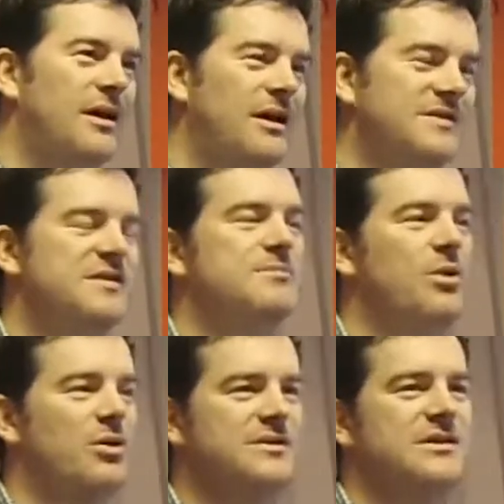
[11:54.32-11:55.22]
is
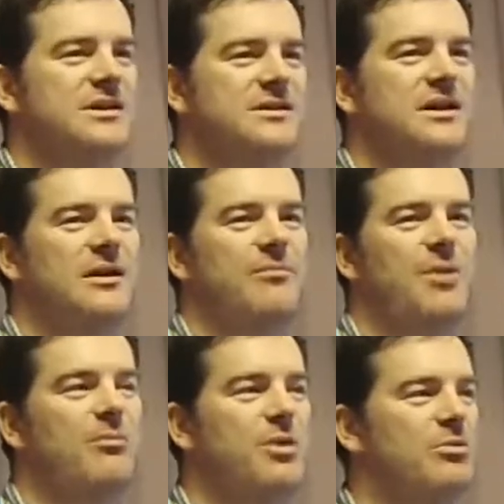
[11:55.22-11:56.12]
exposed to the internet,
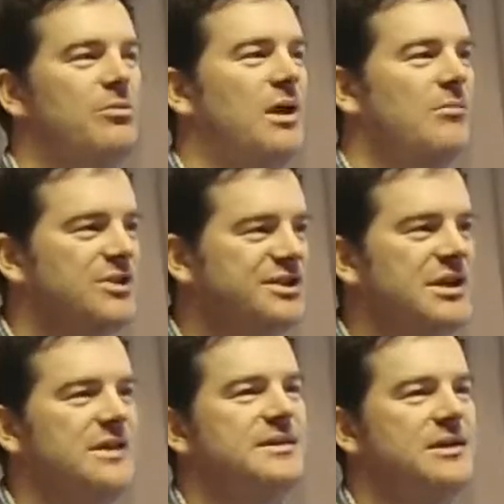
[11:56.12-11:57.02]
and people and
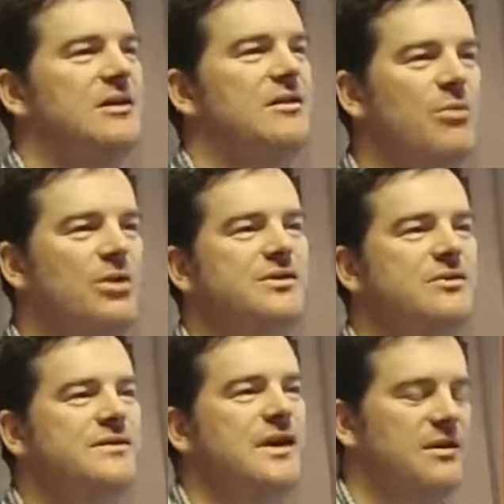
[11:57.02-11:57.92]
machines can get the most
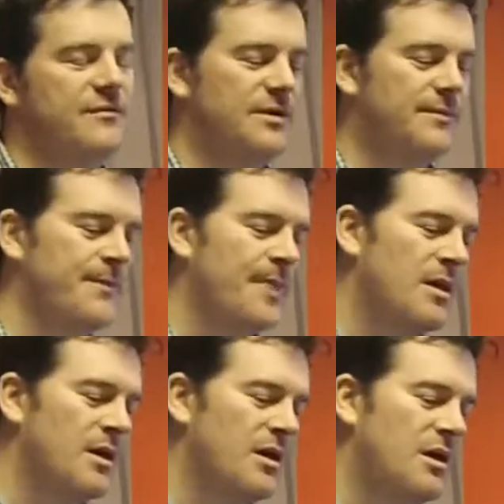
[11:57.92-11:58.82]
use out of it.
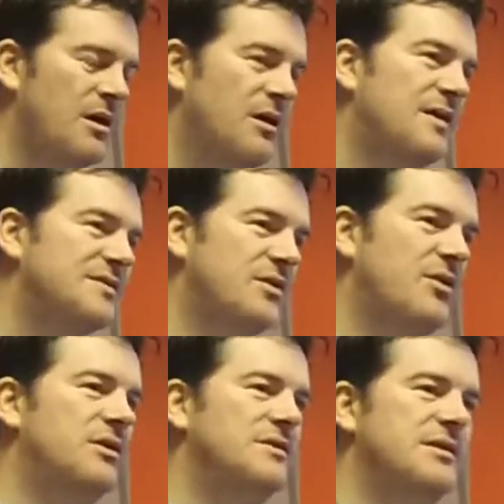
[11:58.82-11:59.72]

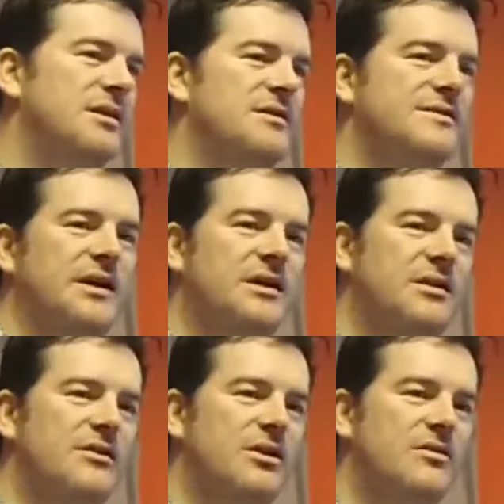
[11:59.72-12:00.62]
Custodians are then the
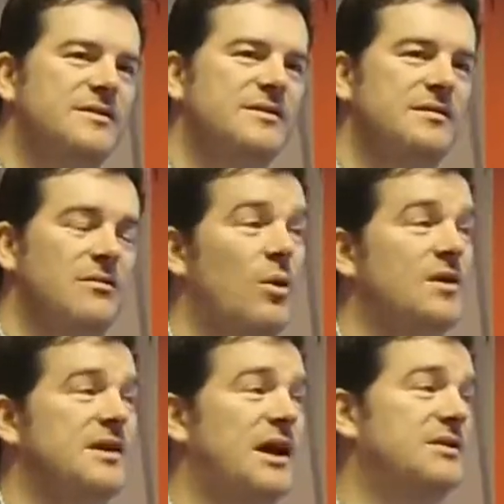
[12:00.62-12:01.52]
secondary users, so the
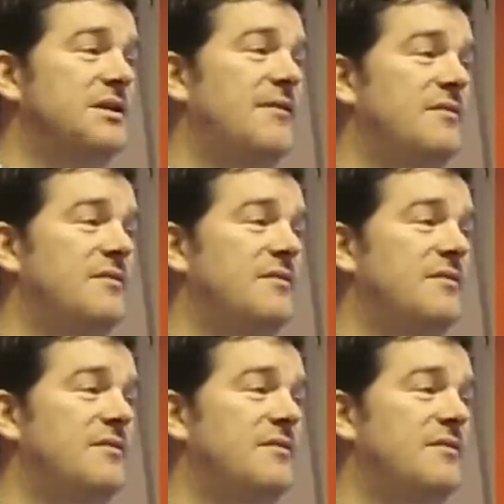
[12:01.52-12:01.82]
ones that actually have